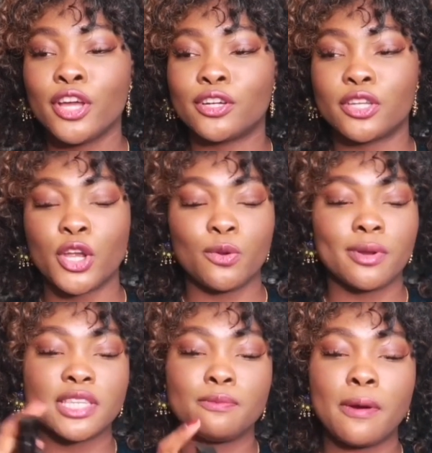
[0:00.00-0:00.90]
all you're doing
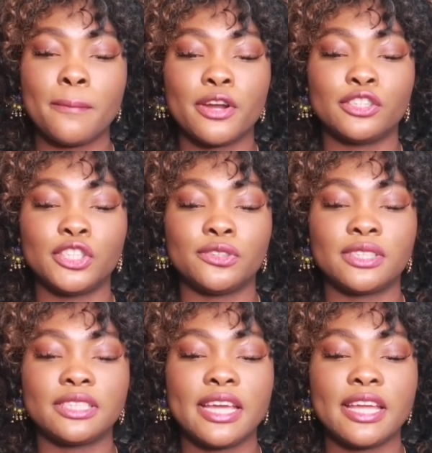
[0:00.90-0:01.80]
is pumping it onto your
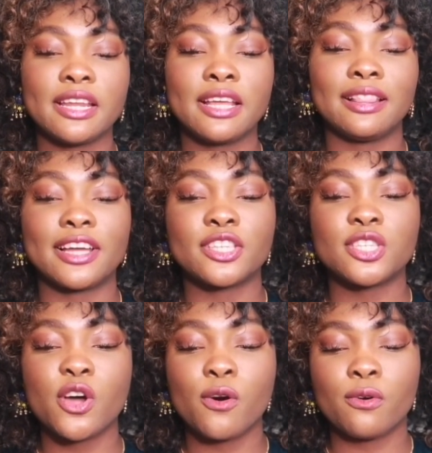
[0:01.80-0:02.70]
skin like
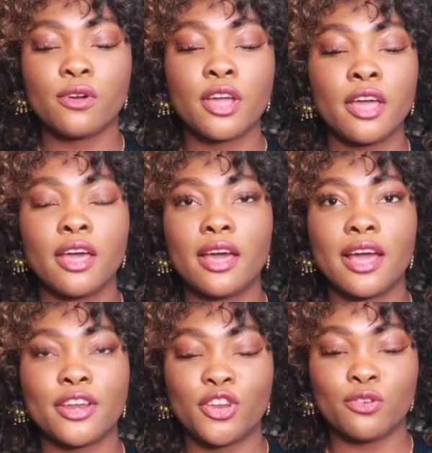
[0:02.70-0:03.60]
so,
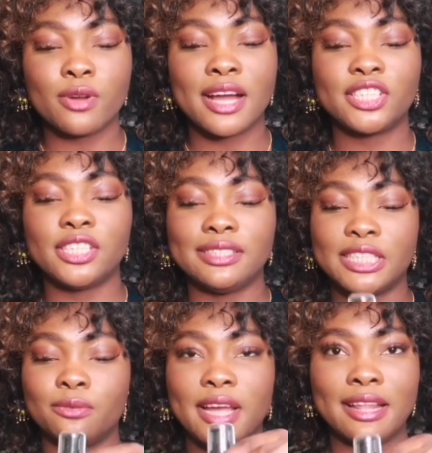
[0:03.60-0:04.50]
and you don't actually deal
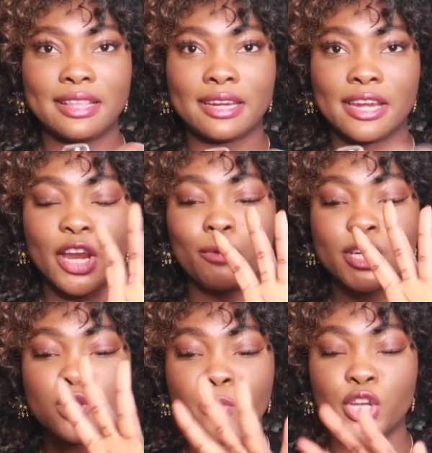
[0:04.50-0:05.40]
with anything in here, which
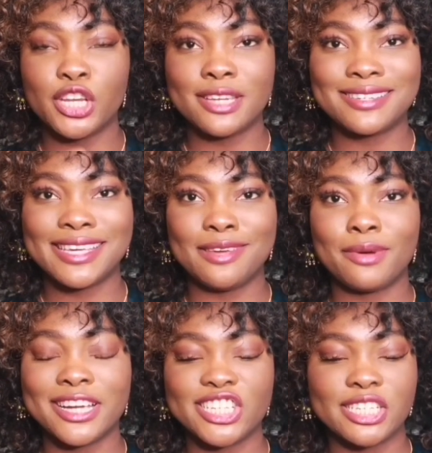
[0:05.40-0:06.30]
is what you need to keep
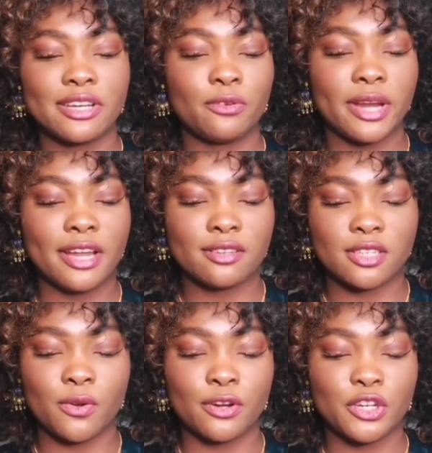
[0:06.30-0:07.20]
hygienic, right? Because it's
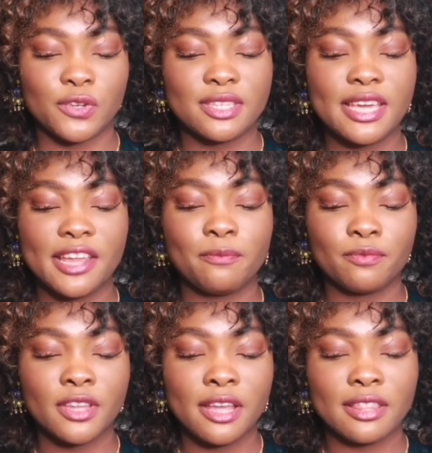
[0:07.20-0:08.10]
going on your skin.
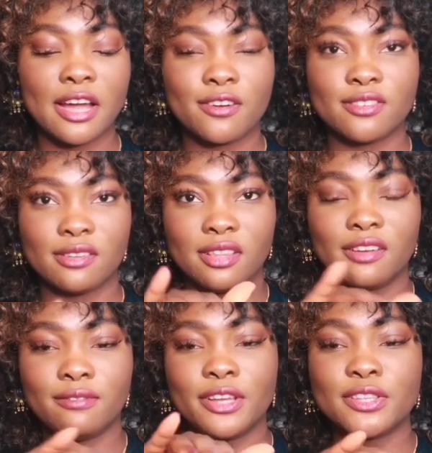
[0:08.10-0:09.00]
That goes on
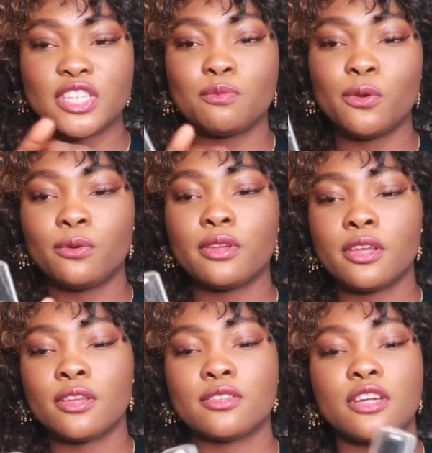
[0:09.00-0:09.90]
lovely and smooth.
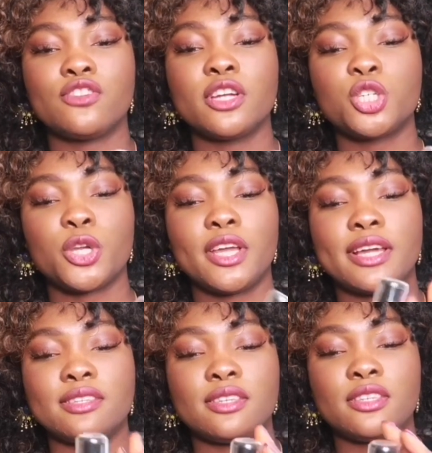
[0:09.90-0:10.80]
So I'm trying to show you
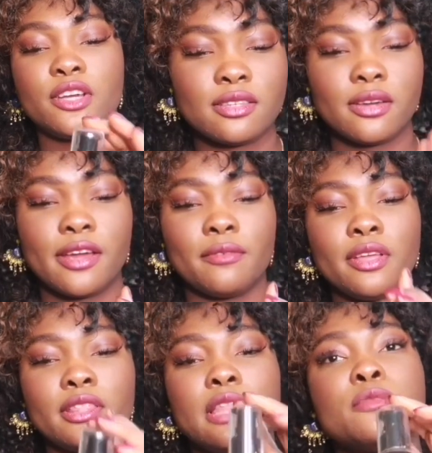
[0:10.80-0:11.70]
guys this here. Okay,
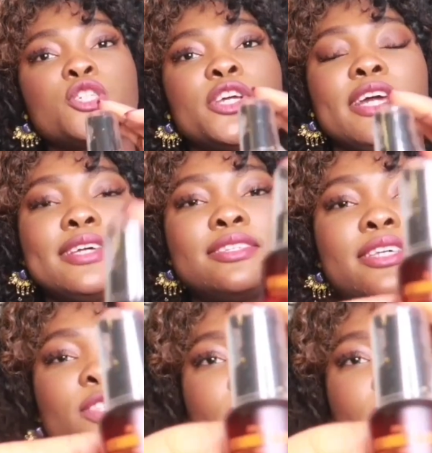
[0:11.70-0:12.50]
let me show you guys this right